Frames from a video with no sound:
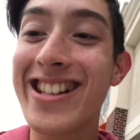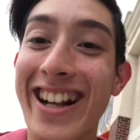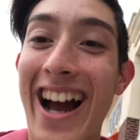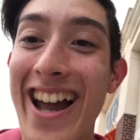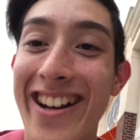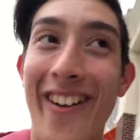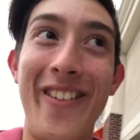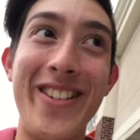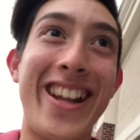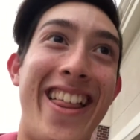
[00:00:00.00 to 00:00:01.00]
was a guy in
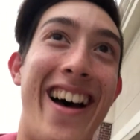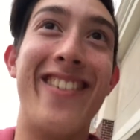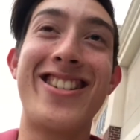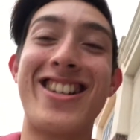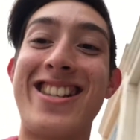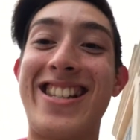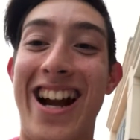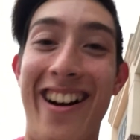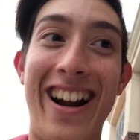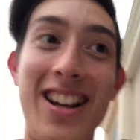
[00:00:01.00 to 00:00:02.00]
Ulta that was just
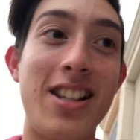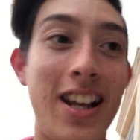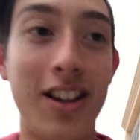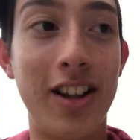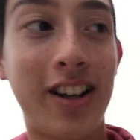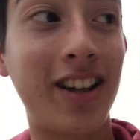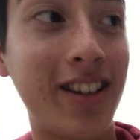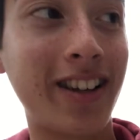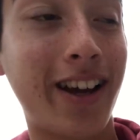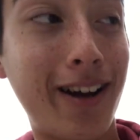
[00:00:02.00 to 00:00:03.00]
staring at He's like looking.
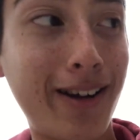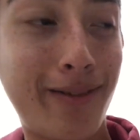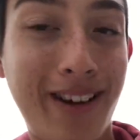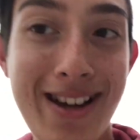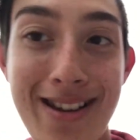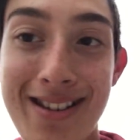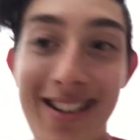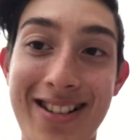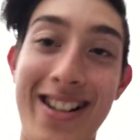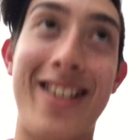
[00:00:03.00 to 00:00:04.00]
He's like, what?
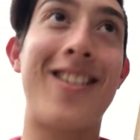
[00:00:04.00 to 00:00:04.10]
I was like,